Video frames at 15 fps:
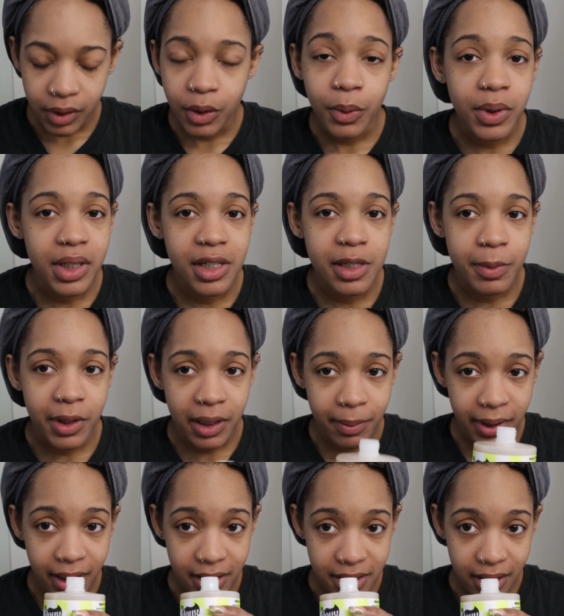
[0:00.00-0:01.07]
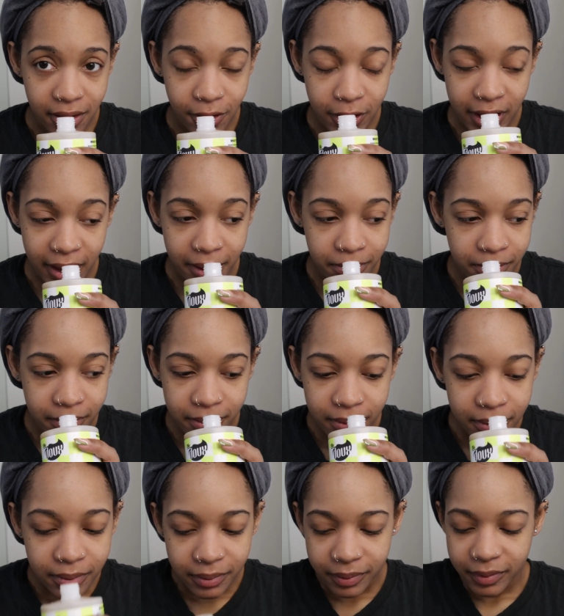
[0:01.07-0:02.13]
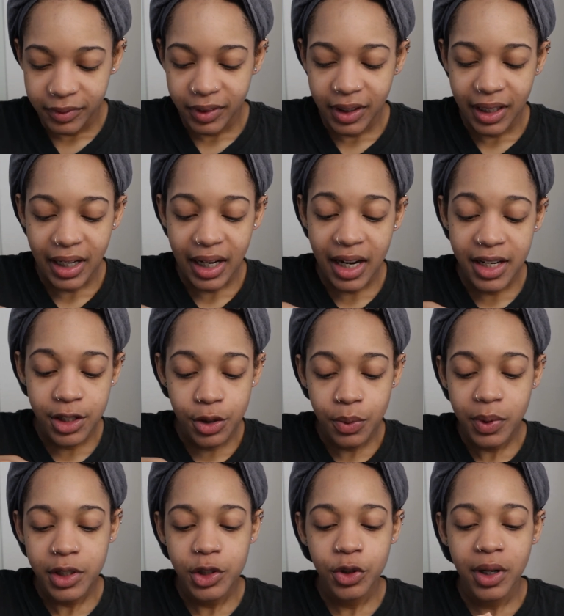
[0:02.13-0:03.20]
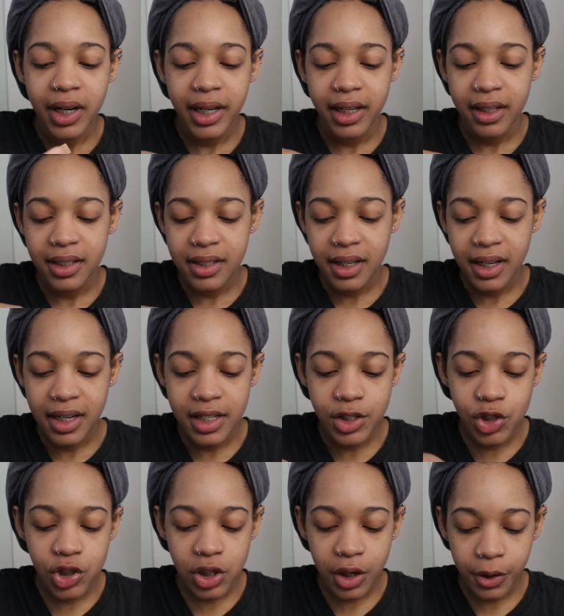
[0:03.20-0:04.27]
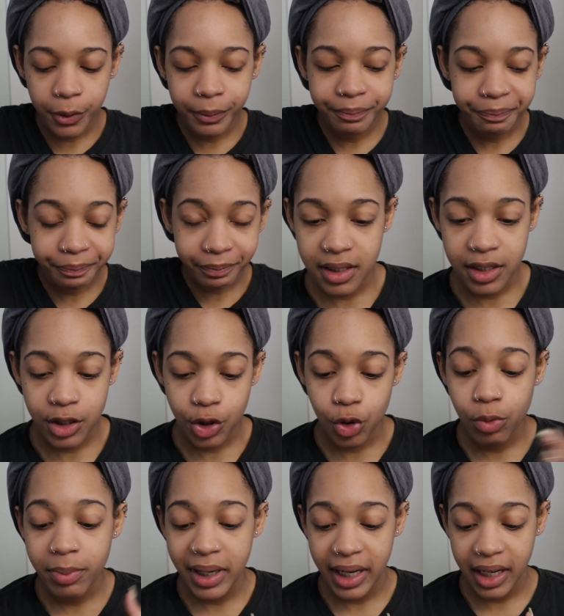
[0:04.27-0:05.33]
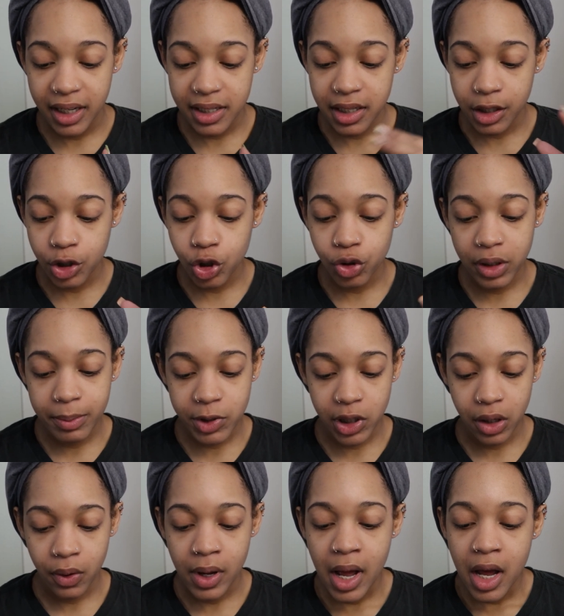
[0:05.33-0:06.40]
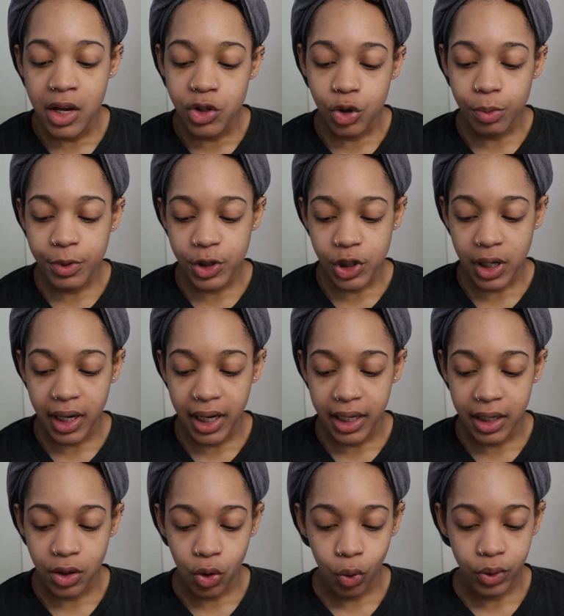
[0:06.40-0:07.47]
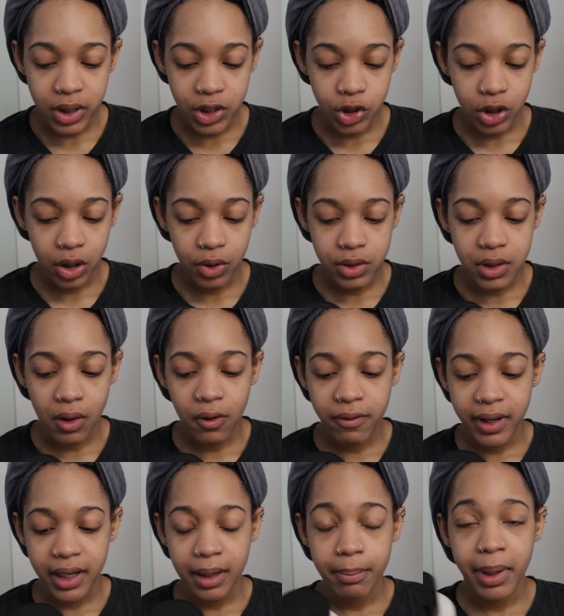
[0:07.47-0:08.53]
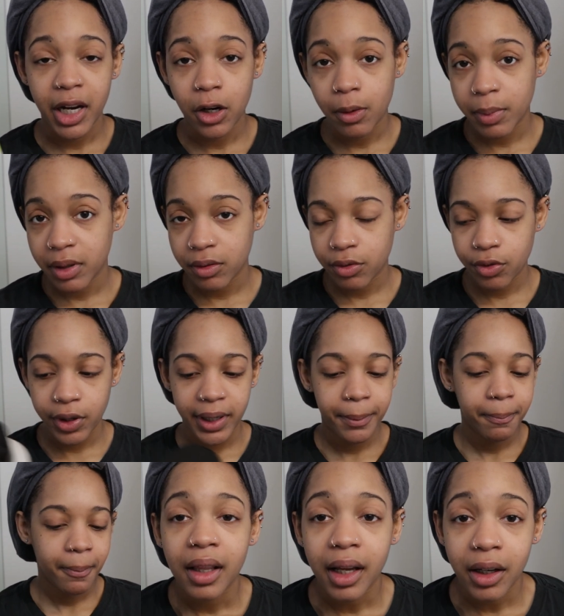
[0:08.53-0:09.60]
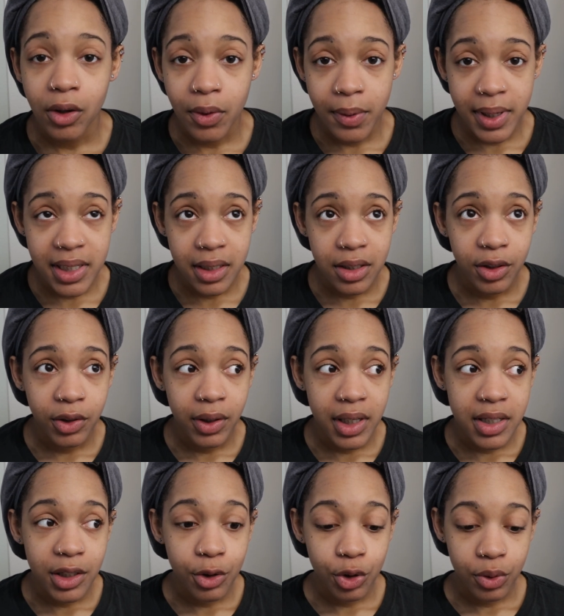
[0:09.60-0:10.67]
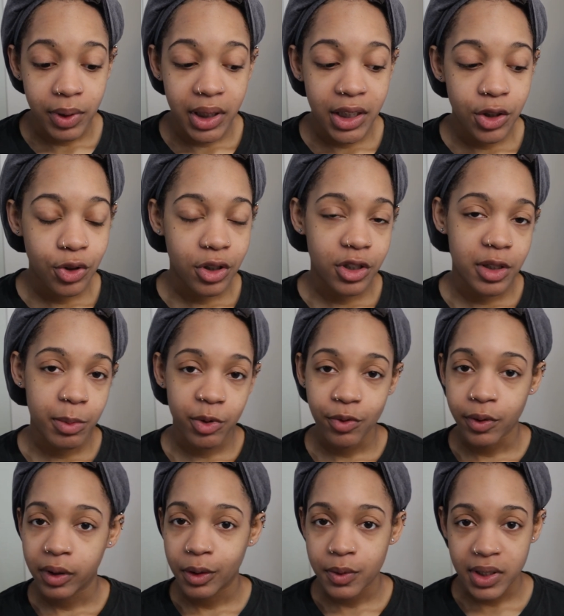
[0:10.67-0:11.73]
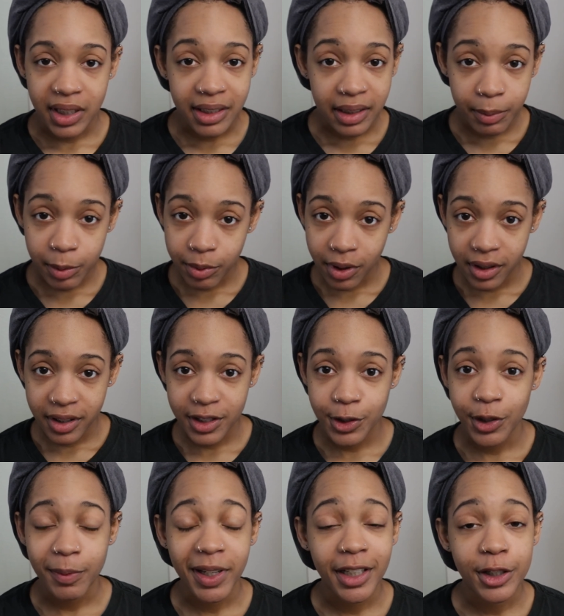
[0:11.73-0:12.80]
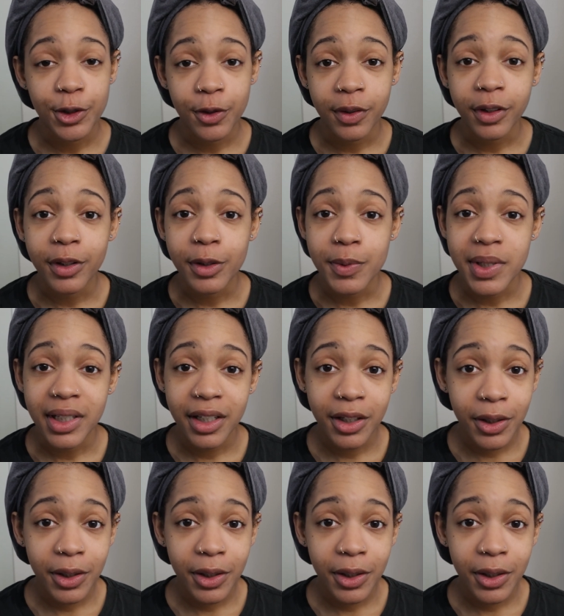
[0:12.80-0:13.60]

oh, it does smell like bananas, I heard that. I do want to try it. So, the Doux Bananas Extreme Gel, Super Shine and Holding Gel, sulfate and paraben free. Like always, I tell you guys that you should read the instructions before you use any type of product so you're making sure that you're using it